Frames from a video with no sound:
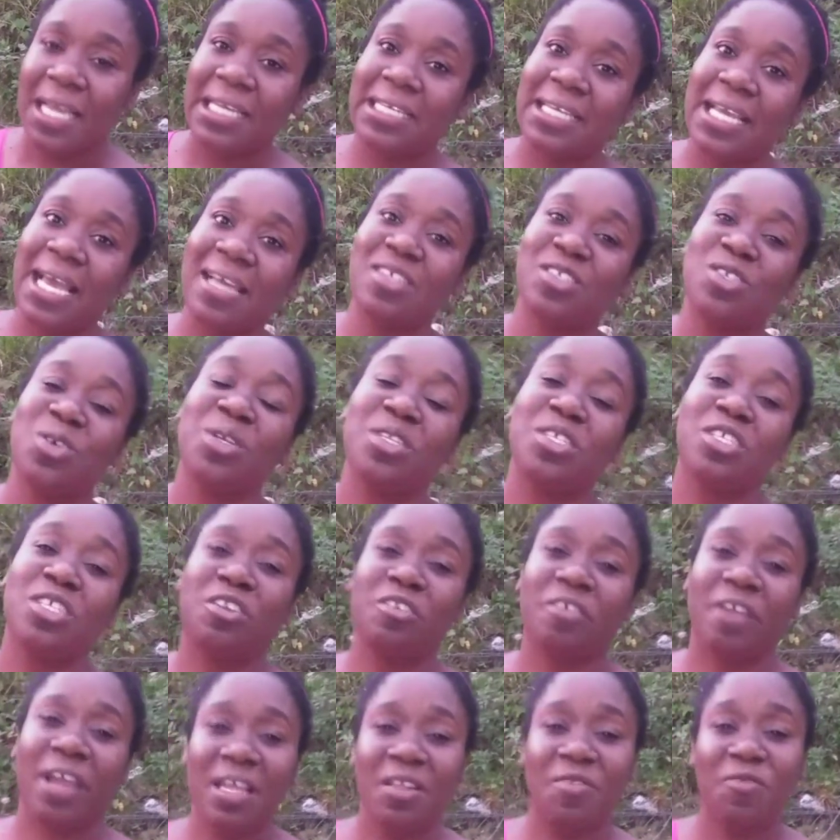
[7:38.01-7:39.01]
Yeah, so it's
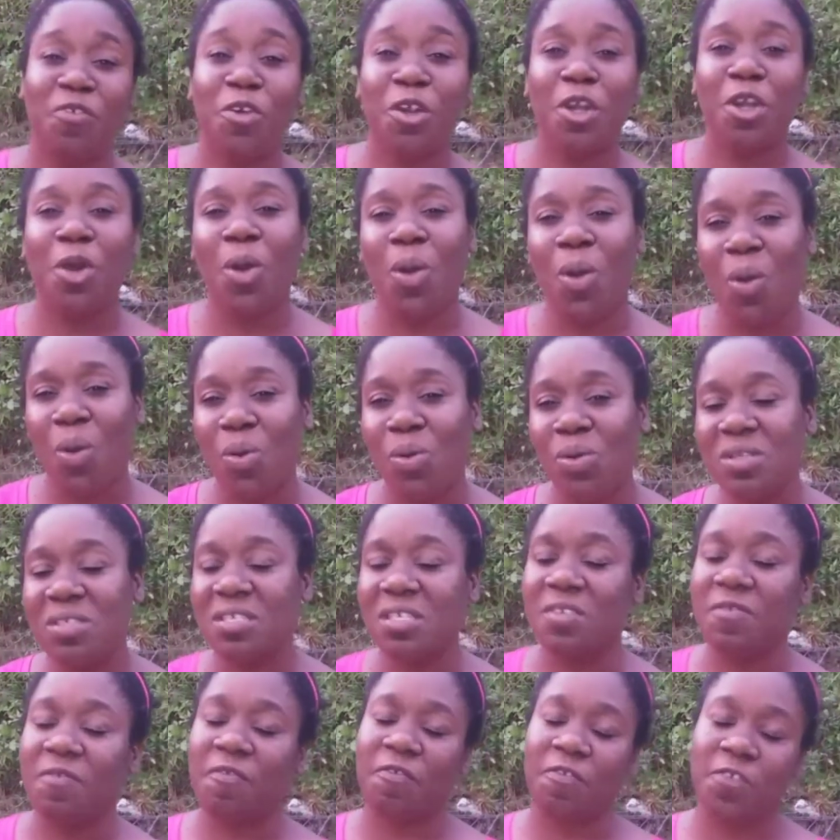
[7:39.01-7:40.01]
great for colds
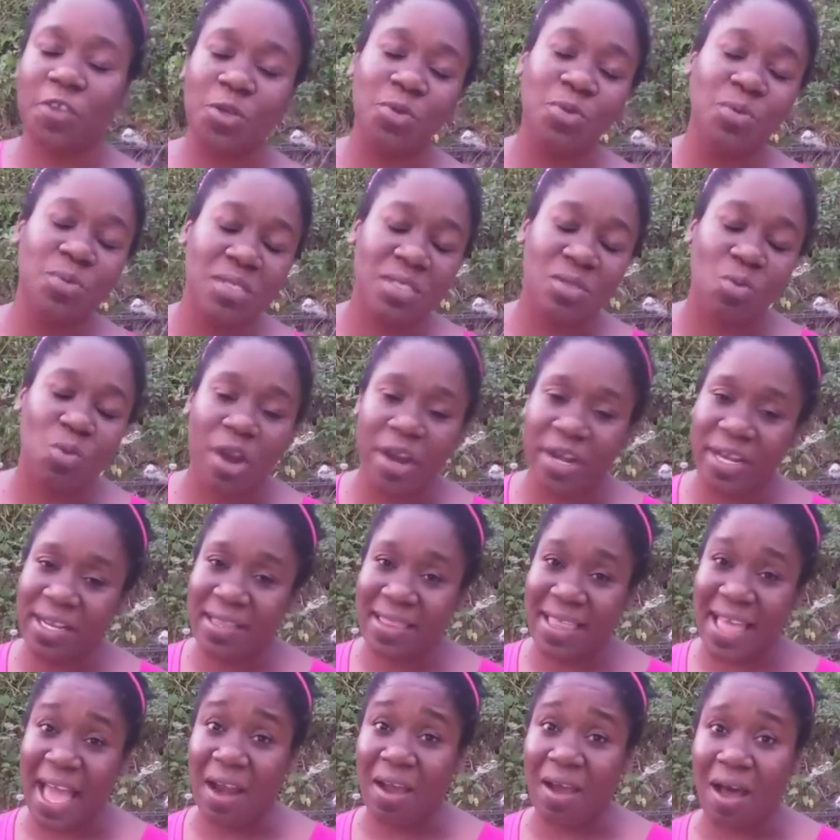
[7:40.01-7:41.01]
and flus, warding
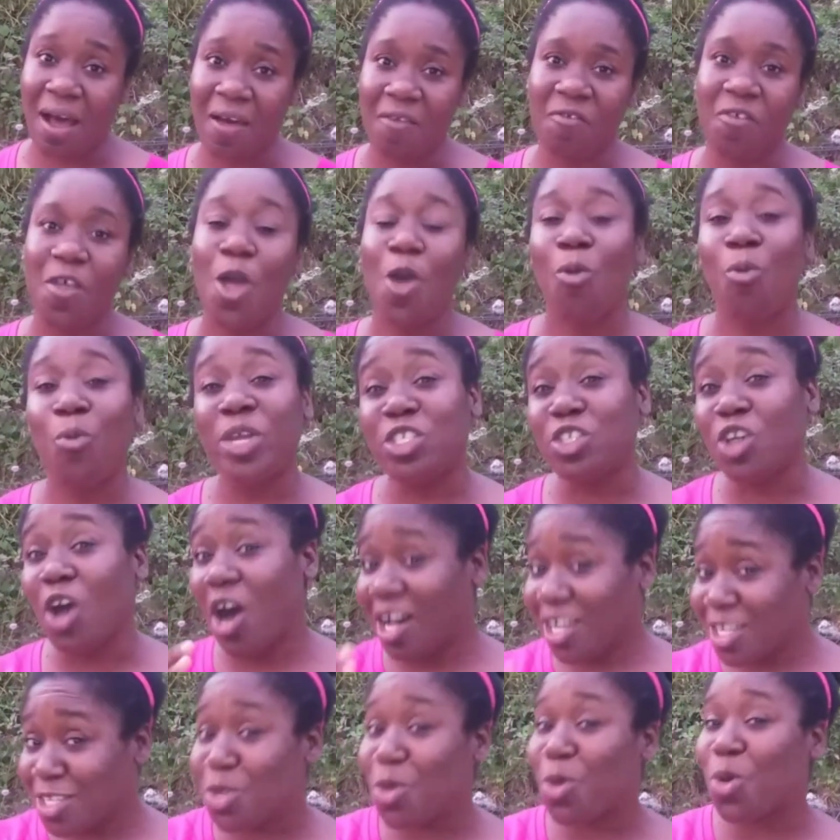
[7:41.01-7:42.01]
that off, which
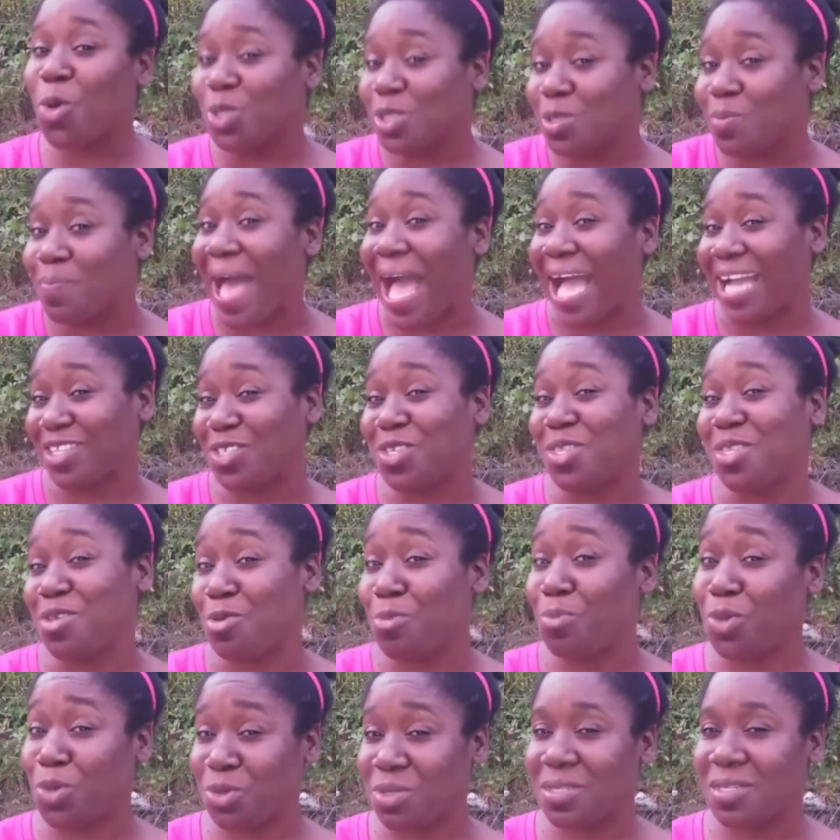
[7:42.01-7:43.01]
also goes back to the
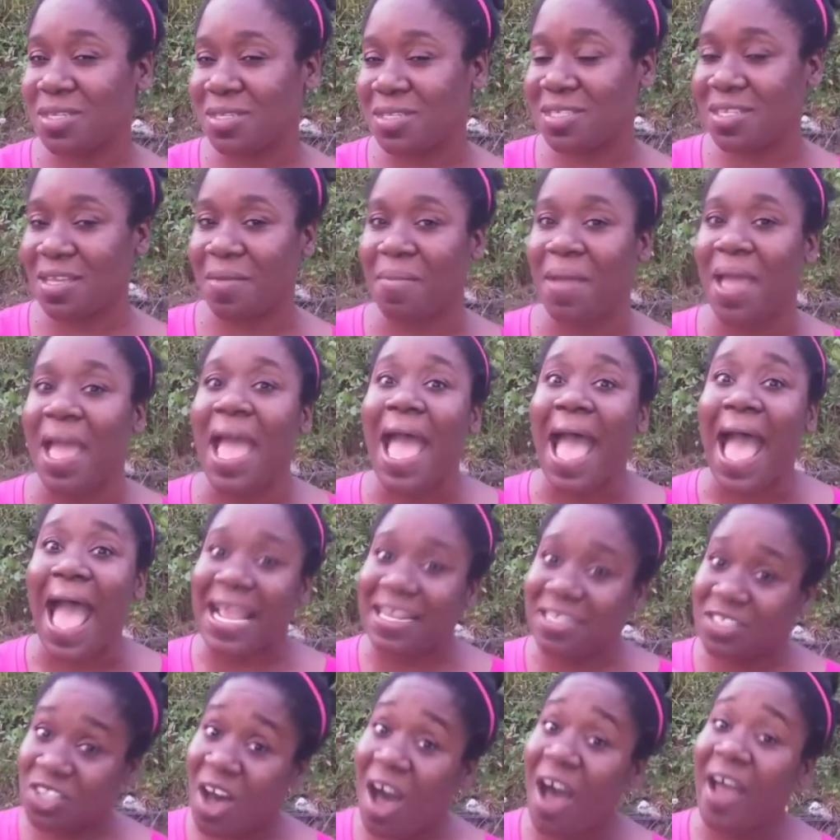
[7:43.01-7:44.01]
immune system
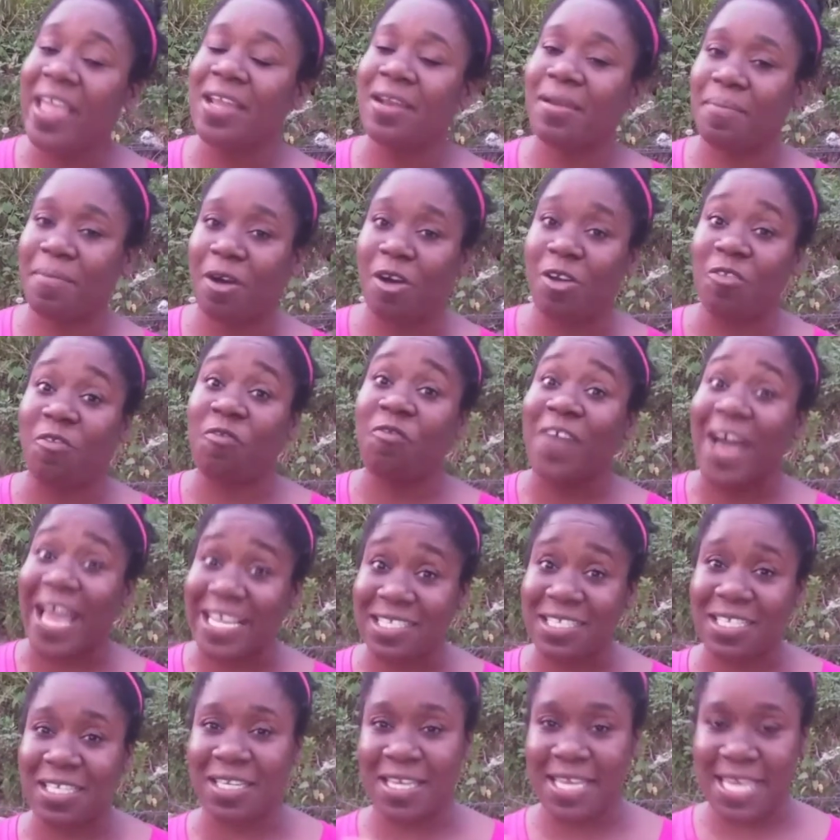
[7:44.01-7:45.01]
and talking about
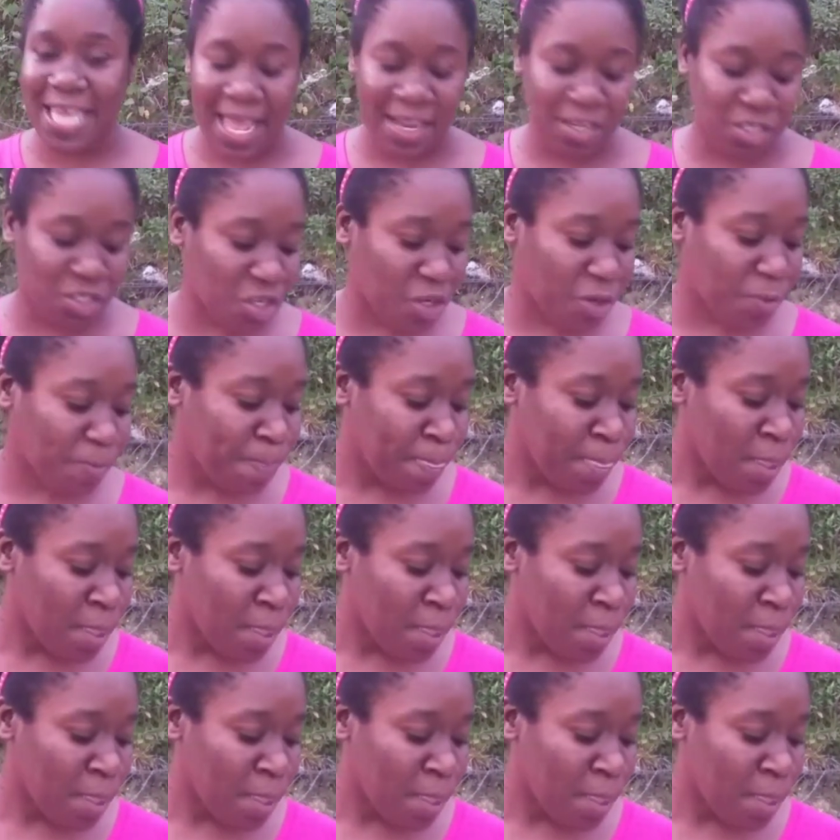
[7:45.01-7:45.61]
fighting cancer.